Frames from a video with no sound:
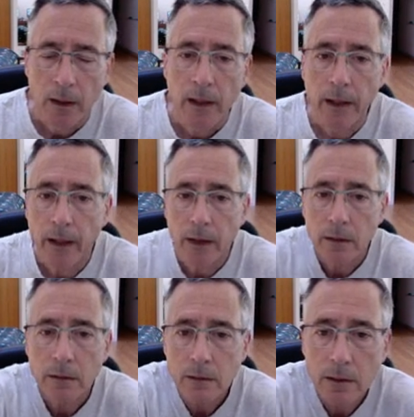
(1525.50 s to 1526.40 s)

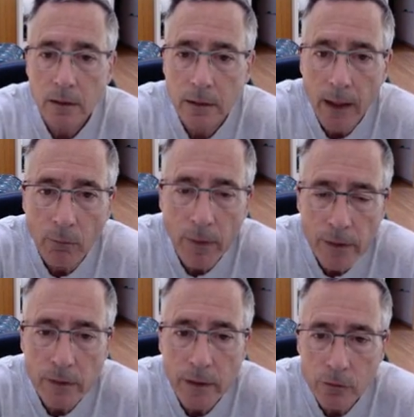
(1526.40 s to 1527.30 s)
And now,
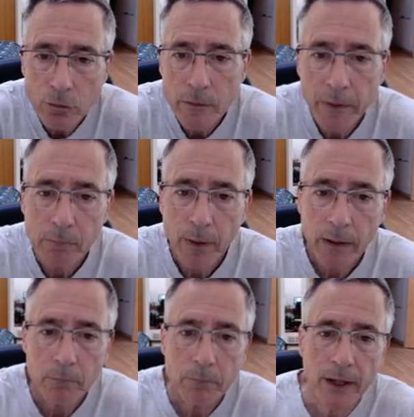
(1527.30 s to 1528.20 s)
rather than to remain
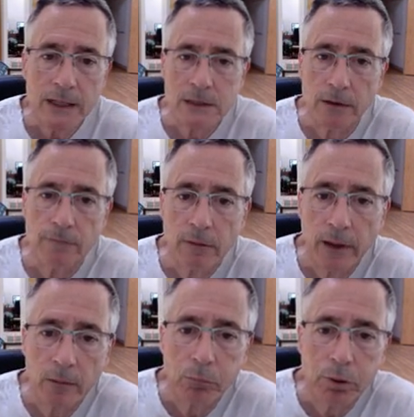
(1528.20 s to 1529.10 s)
passive,
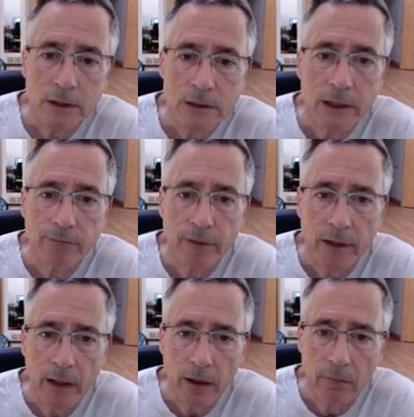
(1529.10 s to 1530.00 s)
and plus, given
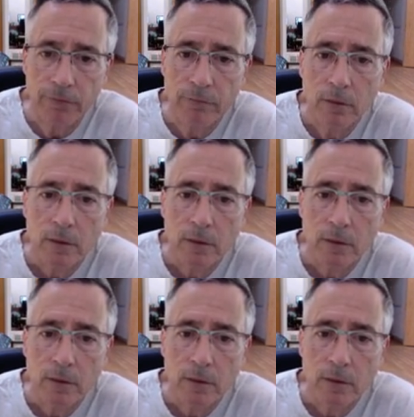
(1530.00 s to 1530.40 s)
that I have